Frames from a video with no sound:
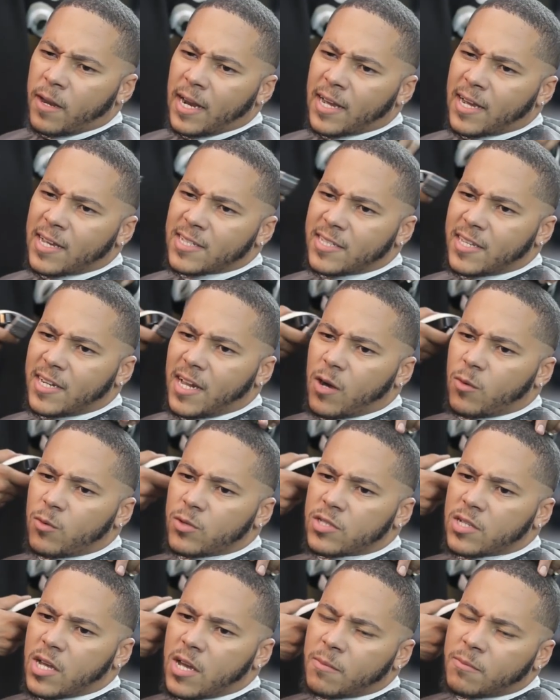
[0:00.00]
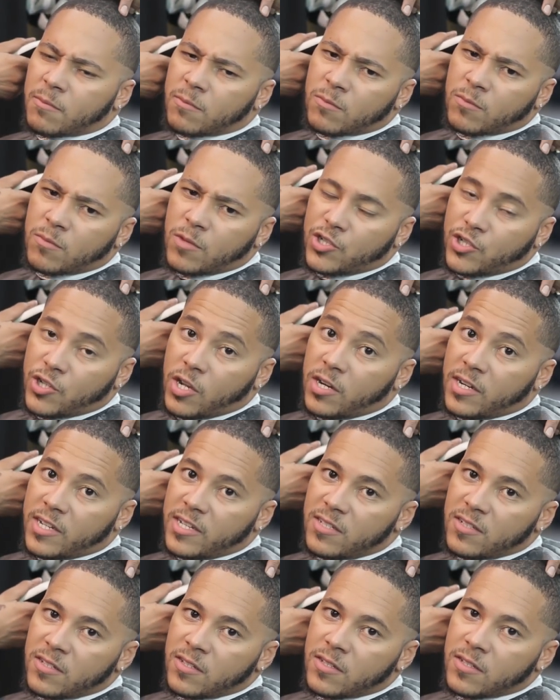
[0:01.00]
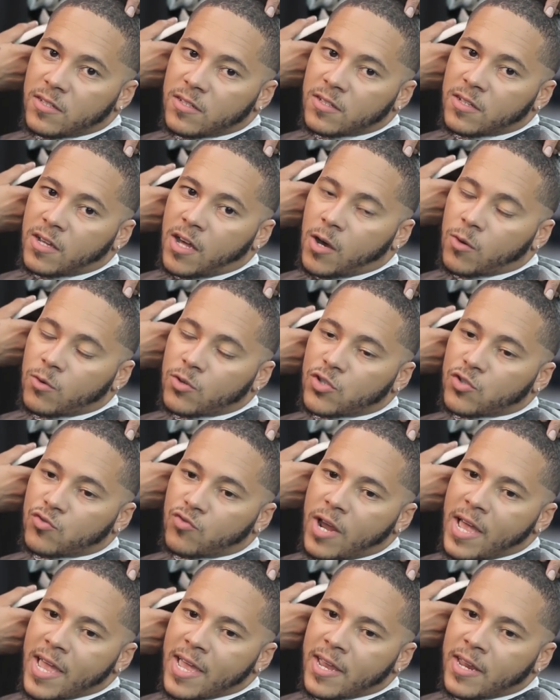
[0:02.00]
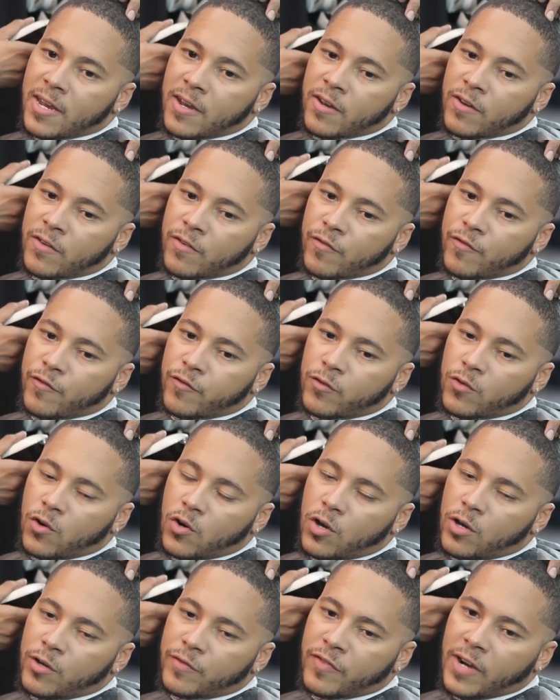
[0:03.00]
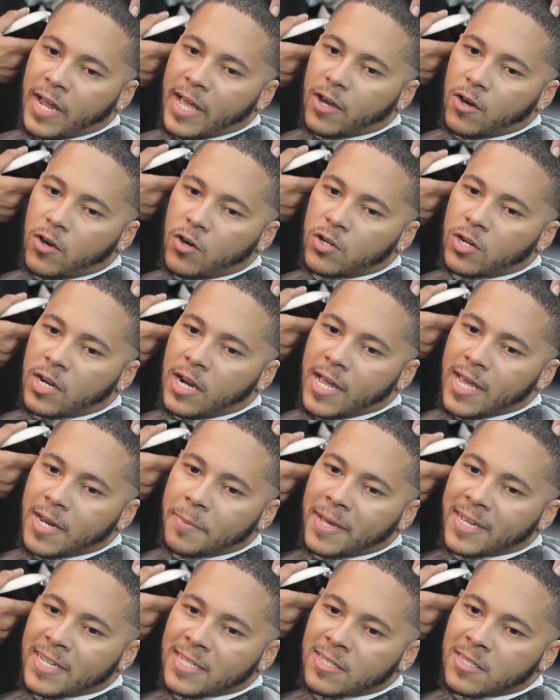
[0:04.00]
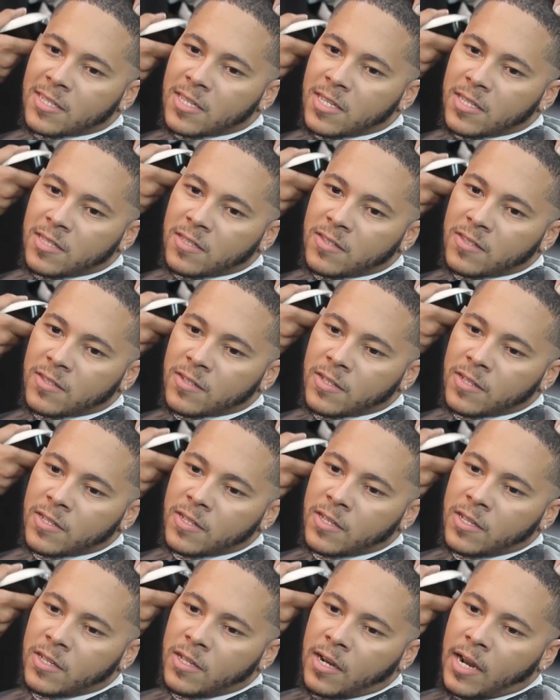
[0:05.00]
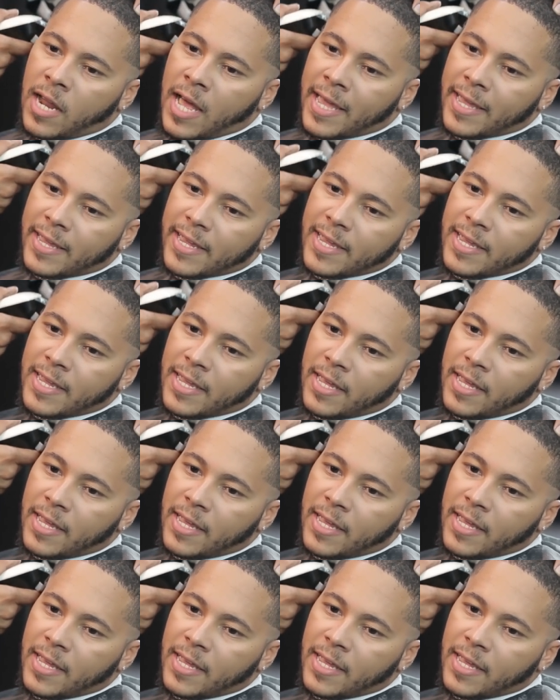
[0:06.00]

like I said, I was a journalist. I was writing for a lot of like online magazines, like